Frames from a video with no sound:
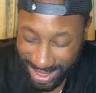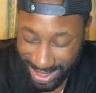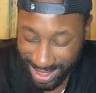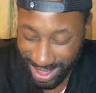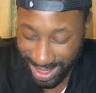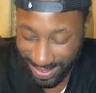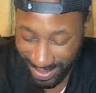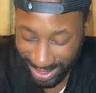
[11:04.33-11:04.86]

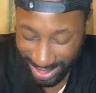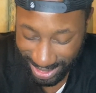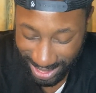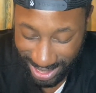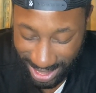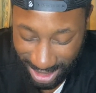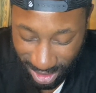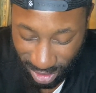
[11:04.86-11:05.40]
Yeah, exactly. And
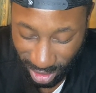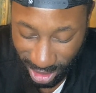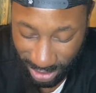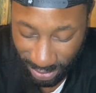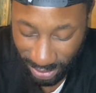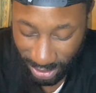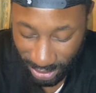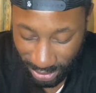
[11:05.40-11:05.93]
then he
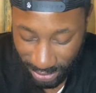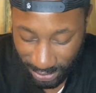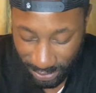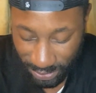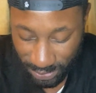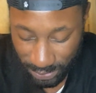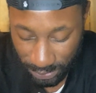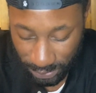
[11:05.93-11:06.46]
started
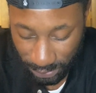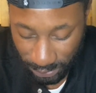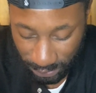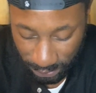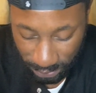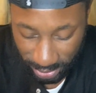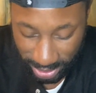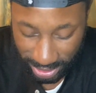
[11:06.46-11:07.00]

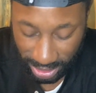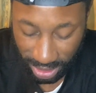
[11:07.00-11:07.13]
freaking